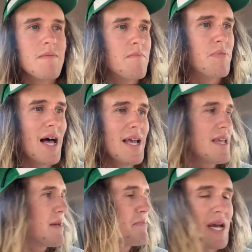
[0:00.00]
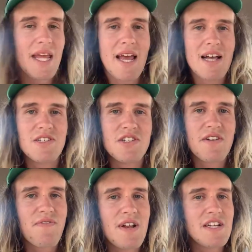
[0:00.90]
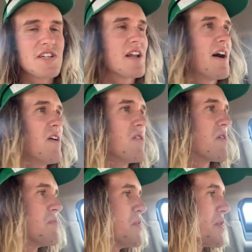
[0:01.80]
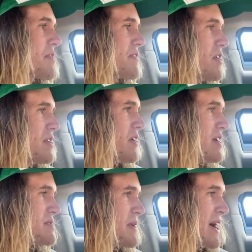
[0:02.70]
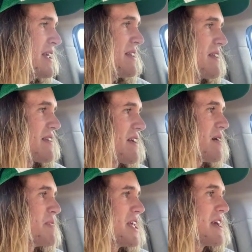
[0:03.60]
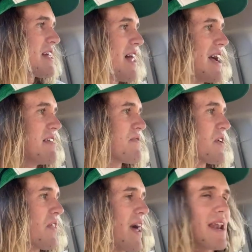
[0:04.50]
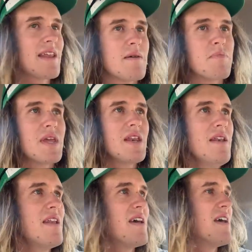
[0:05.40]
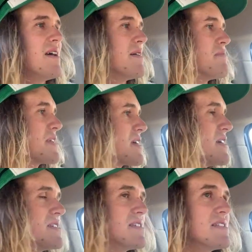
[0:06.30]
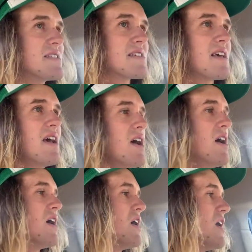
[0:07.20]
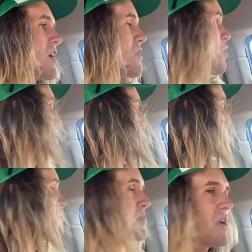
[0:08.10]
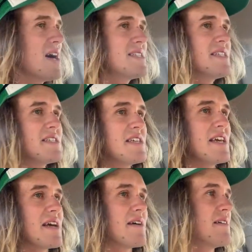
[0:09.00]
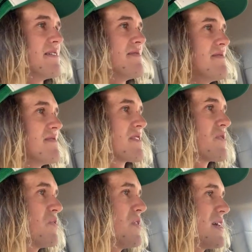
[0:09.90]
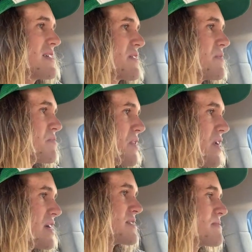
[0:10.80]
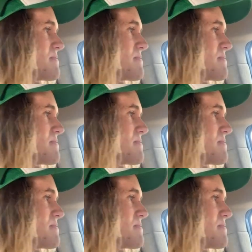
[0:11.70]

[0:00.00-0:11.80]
Blake B has just finished canola at Port. Very nice, mate. I bet you're glad you've got that in a bin, because it's quite a good price this year. Quite a good price.